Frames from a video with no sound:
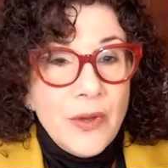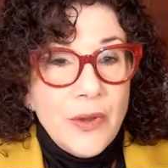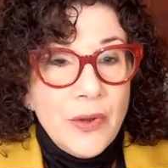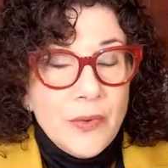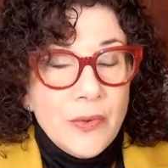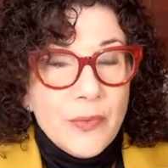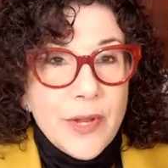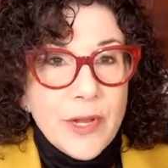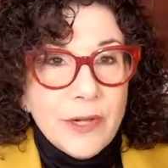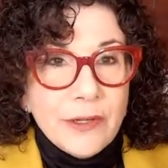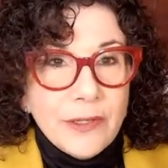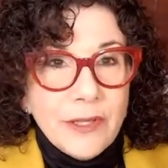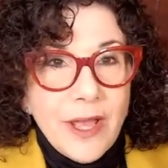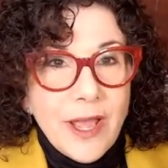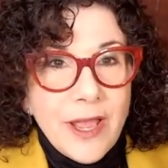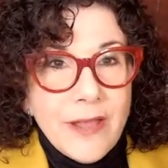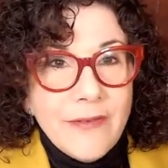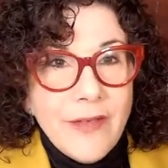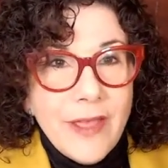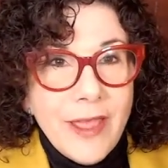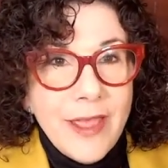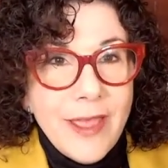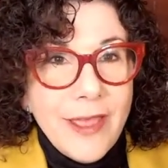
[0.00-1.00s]
We are
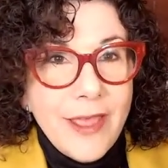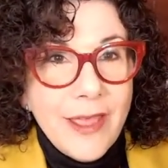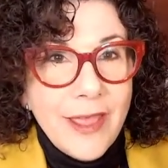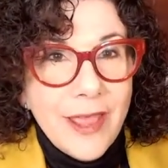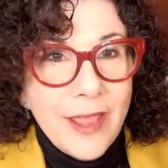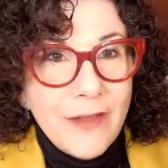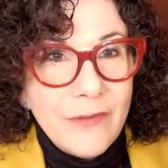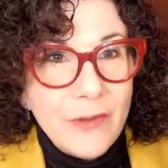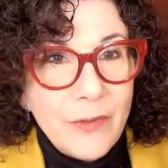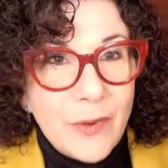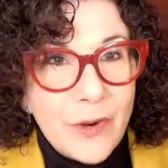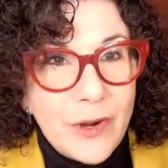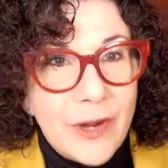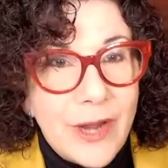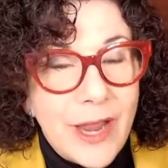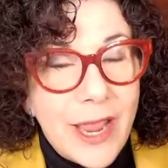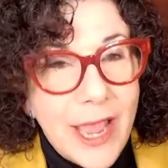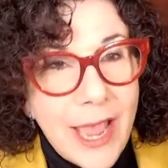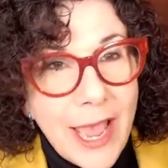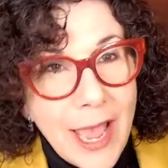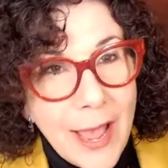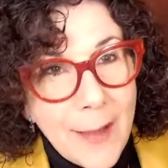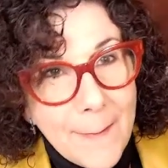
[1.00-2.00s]
live everywhere.
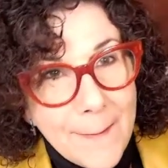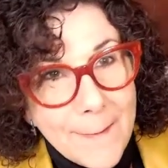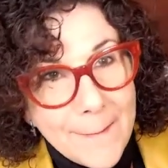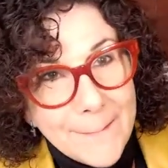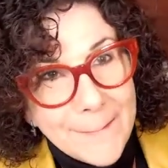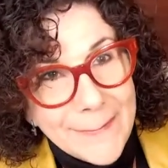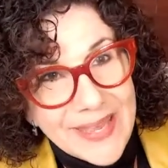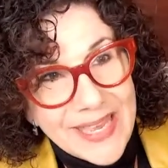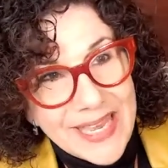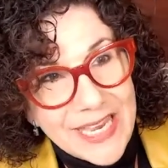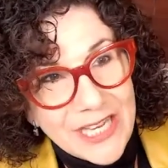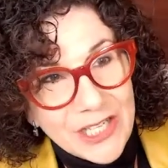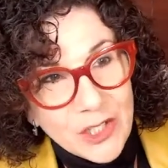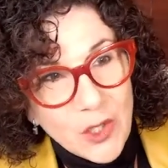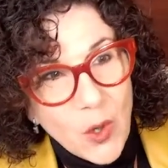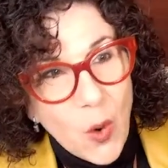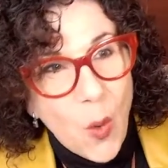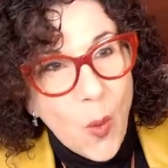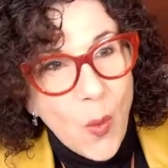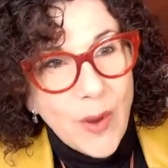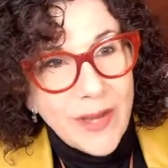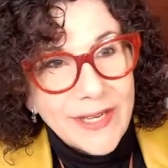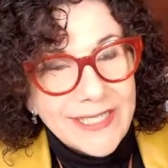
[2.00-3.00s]
Happy
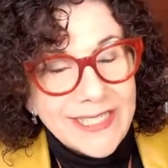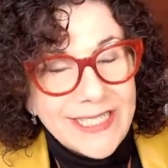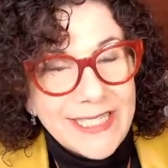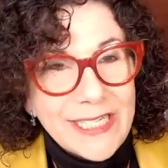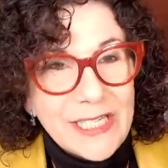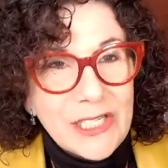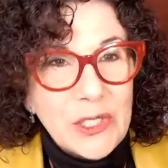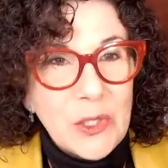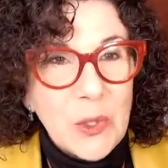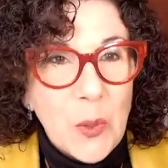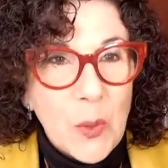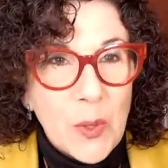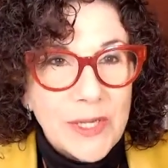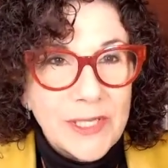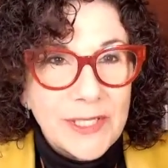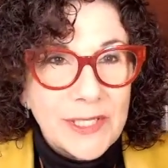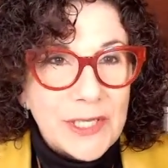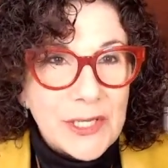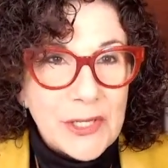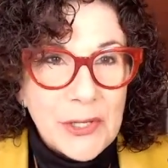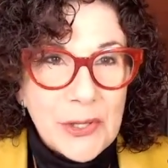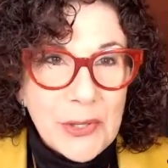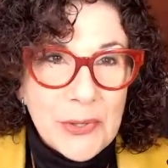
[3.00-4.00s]

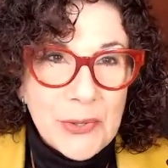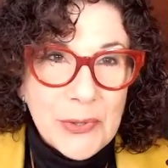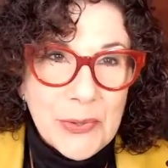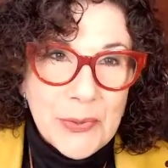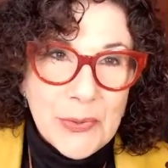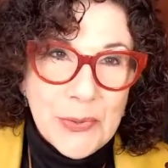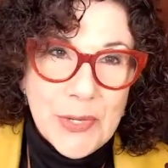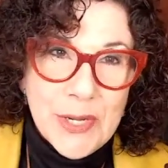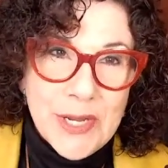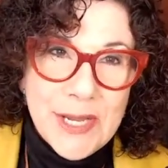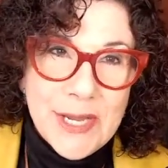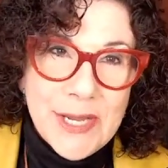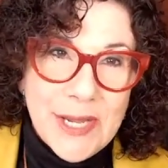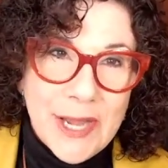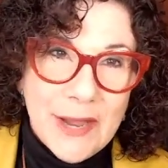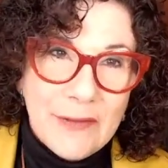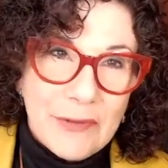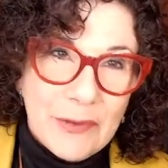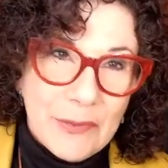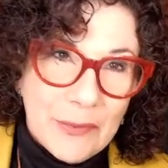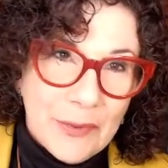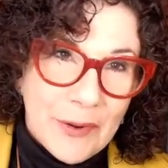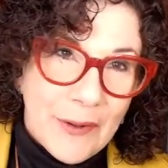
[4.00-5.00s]
2023,
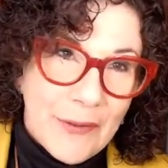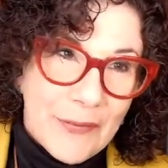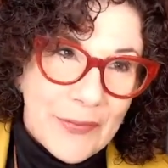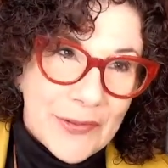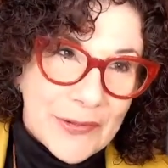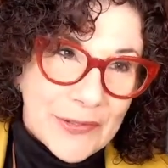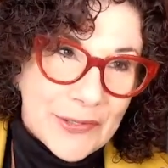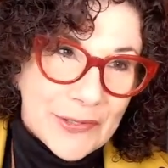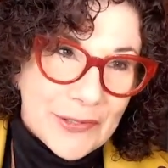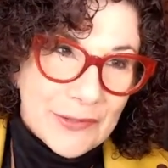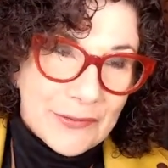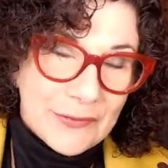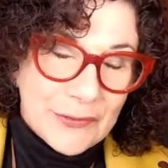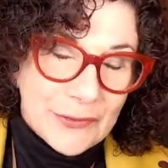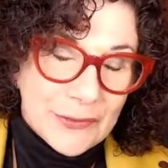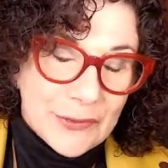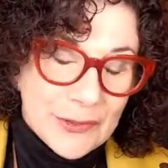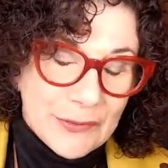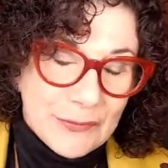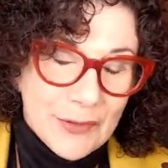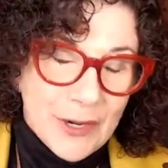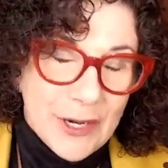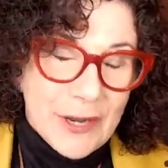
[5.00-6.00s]
everyone. This is the
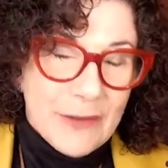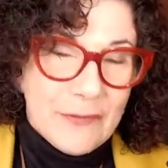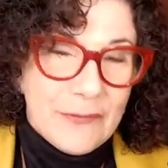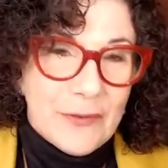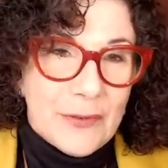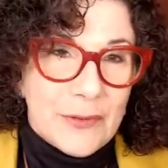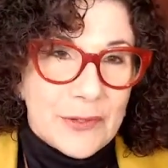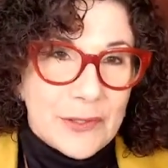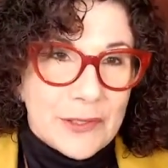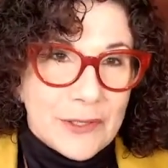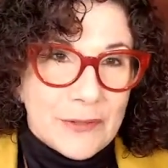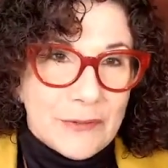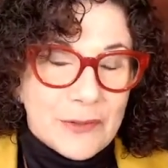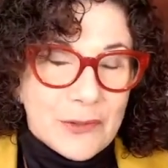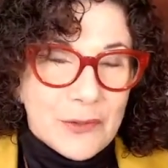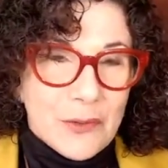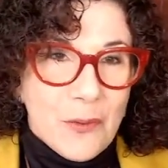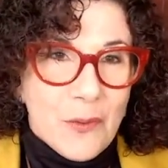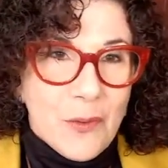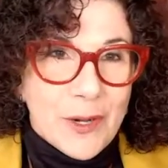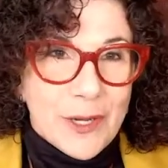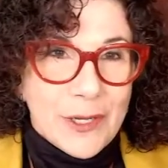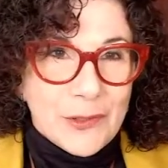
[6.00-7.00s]
first Friday focus of
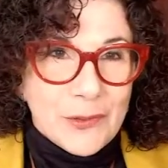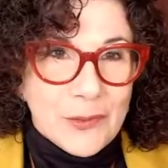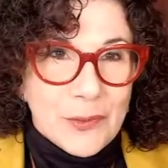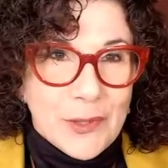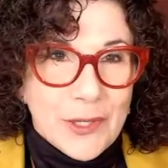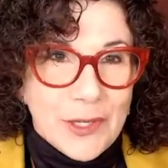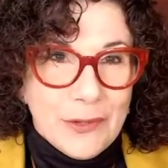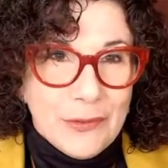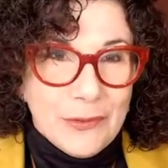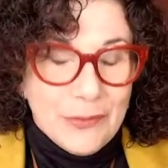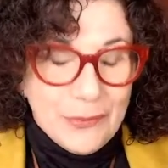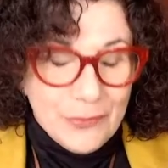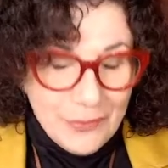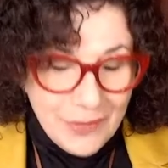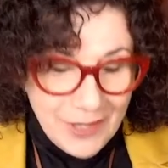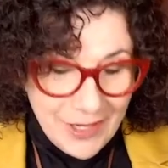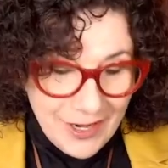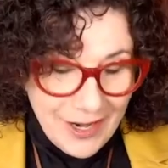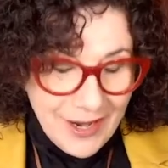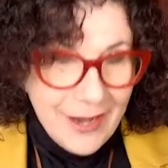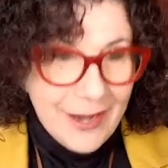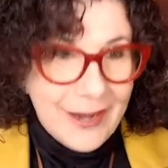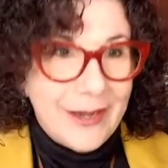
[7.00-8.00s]

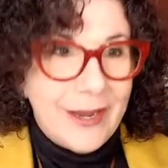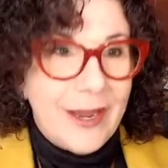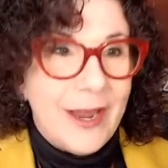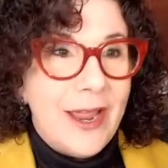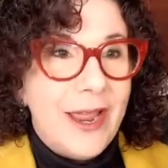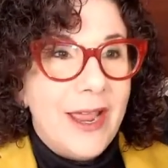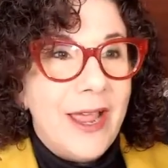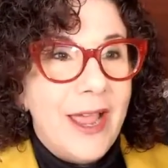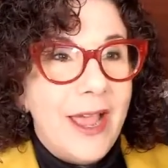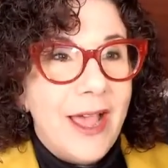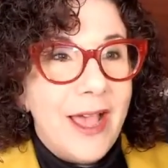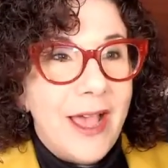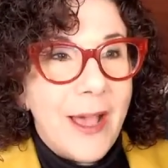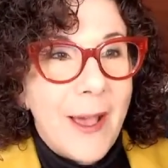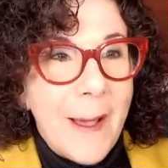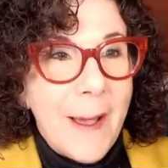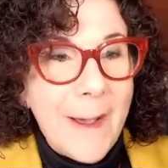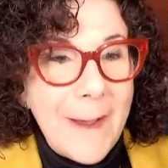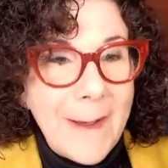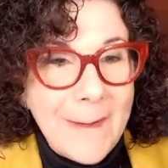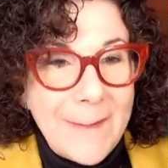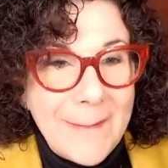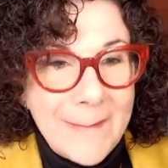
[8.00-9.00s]
2023.
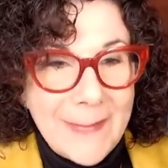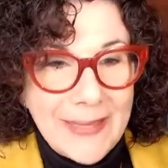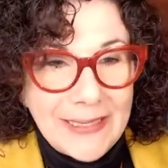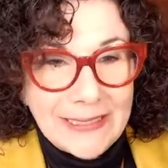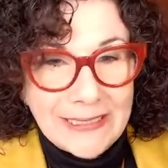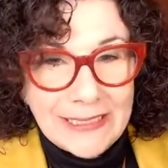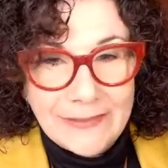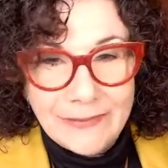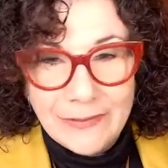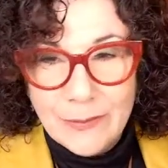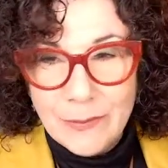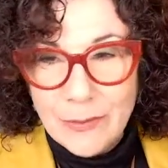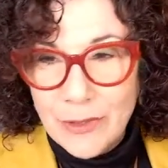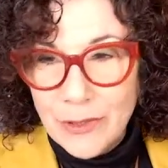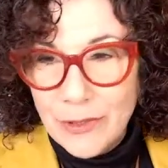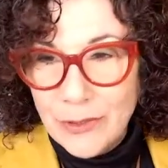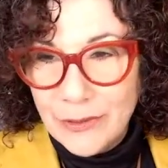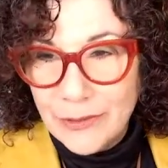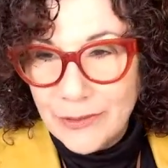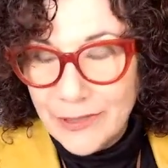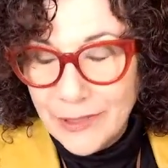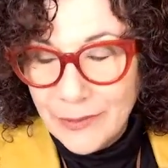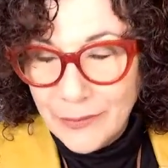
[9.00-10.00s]

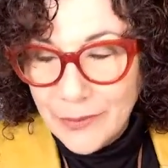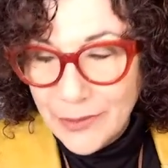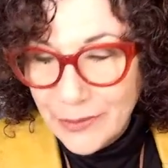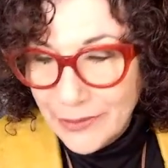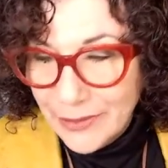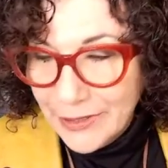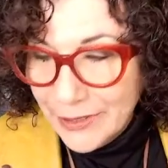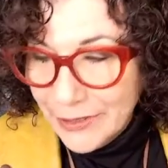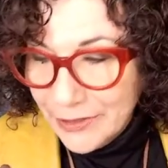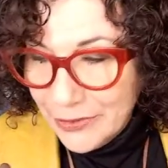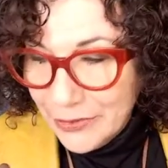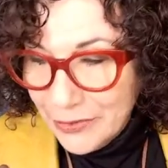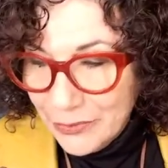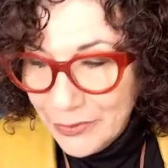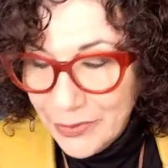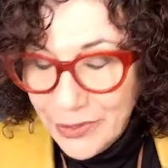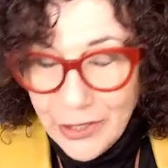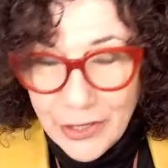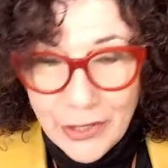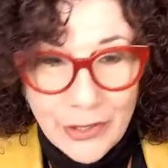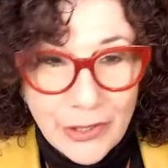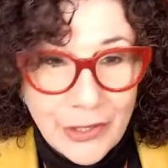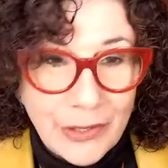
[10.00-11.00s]
Unbelievable that we are in a new
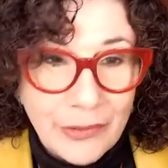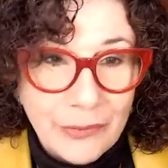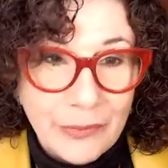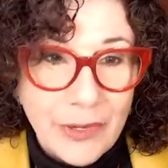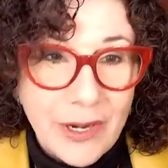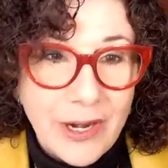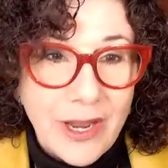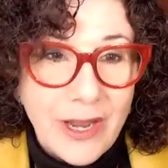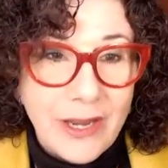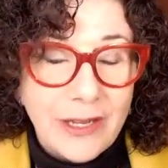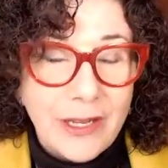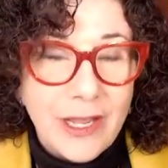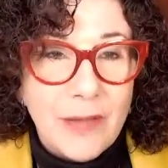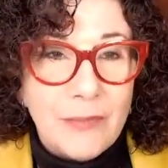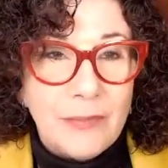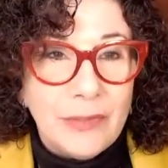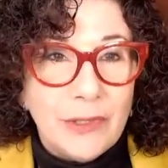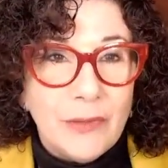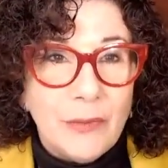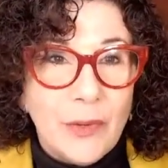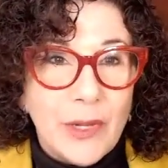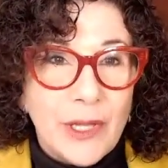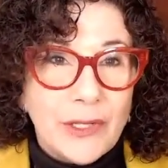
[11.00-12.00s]
year. I had a
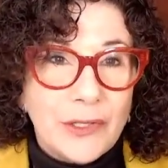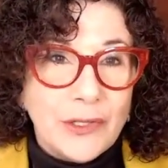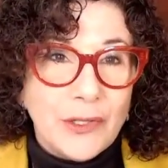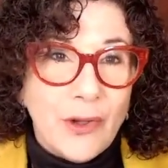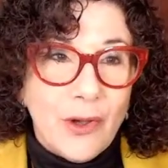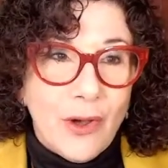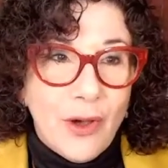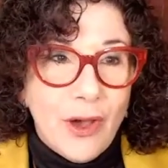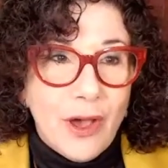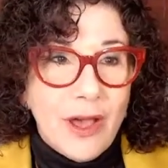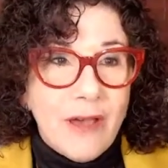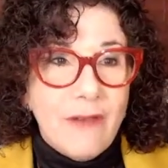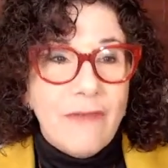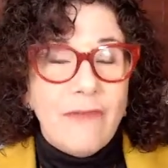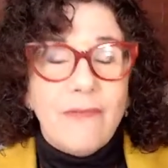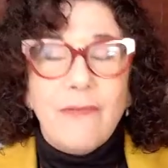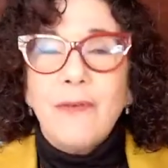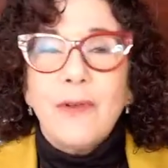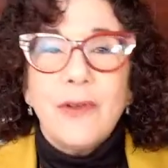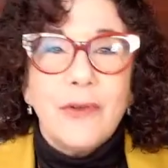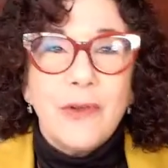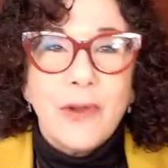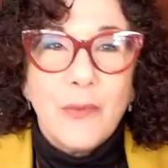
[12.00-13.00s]
couple of weeks off
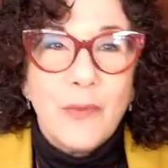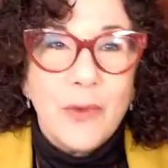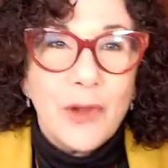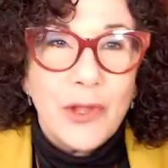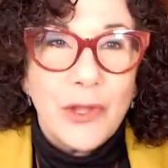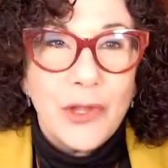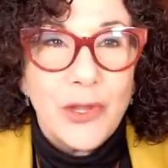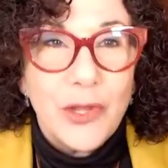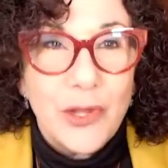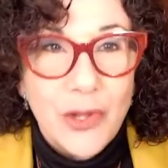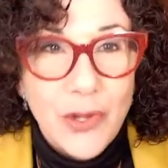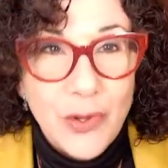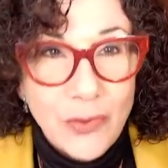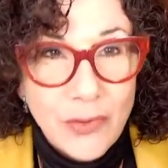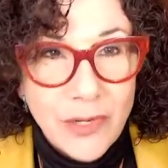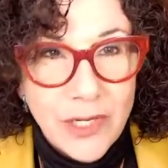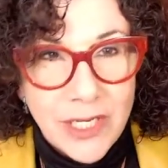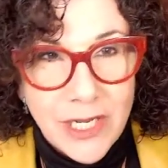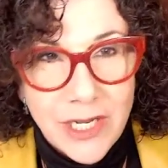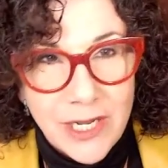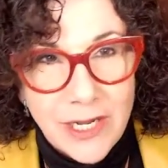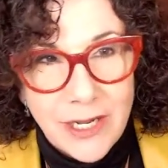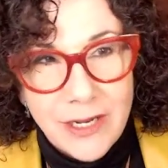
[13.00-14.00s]
wondering what you
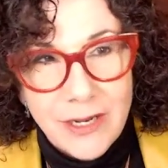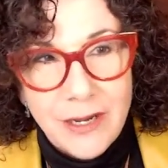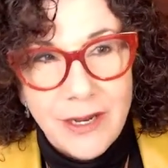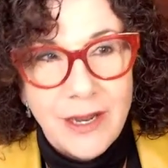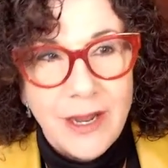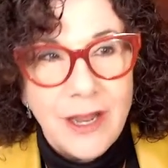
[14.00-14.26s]
did